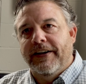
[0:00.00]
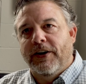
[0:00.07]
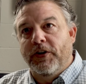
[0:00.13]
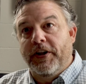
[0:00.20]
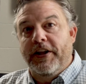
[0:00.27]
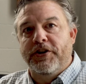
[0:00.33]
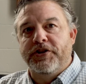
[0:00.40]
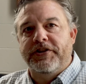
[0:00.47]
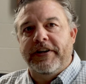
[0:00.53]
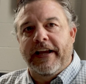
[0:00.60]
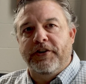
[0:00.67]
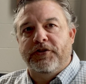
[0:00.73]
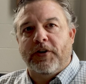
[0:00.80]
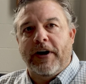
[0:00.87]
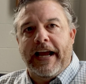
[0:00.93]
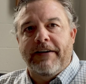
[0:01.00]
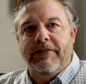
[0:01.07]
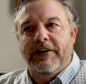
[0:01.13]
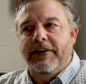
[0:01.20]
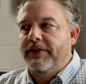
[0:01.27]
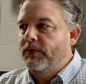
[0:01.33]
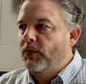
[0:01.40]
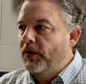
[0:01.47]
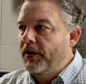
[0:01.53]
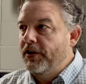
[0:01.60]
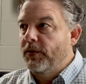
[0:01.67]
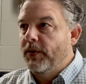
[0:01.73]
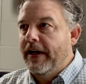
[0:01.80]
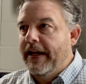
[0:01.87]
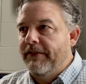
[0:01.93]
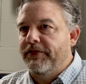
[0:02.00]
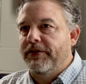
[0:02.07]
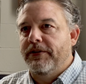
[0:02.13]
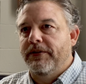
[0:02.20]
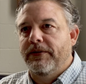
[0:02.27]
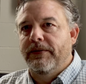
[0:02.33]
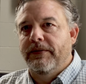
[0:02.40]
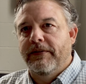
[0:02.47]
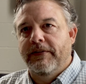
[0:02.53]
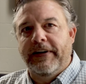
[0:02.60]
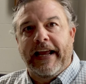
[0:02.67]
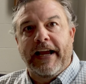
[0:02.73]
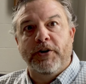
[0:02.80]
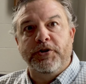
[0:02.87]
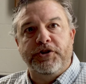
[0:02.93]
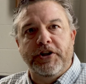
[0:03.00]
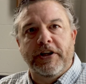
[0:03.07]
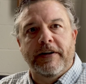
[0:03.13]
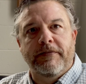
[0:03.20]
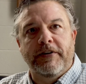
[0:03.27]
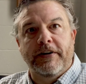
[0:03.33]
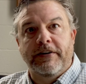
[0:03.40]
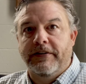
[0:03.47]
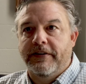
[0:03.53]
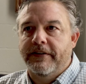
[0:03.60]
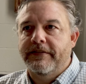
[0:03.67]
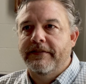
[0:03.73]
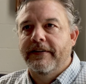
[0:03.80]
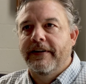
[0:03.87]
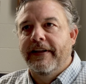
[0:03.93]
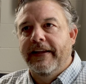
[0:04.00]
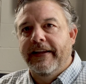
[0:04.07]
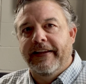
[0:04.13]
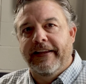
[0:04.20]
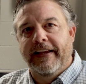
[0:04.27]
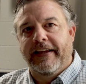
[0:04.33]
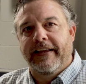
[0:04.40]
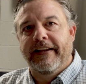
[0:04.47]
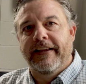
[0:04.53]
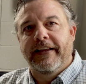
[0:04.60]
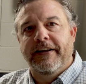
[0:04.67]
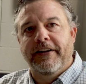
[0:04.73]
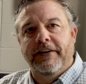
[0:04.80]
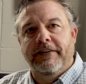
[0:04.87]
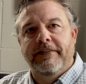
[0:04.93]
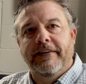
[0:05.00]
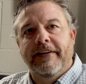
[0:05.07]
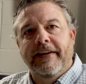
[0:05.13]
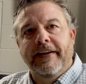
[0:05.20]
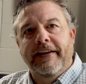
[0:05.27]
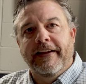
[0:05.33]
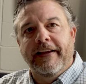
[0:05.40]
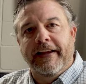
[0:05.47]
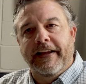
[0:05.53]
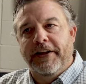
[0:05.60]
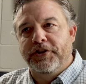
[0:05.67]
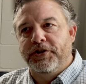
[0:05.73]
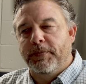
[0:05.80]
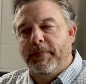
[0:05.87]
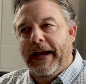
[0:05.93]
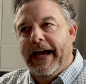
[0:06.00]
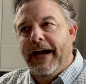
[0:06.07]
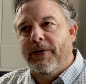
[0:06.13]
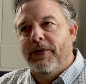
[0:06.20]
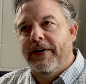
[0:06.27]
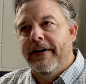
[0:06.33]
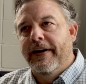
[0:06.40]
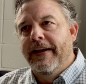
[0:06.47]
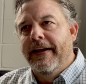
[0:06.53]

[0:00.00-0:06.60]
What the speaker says: interstate traveling where you don't have to downshift. You can just kick it in and get your power.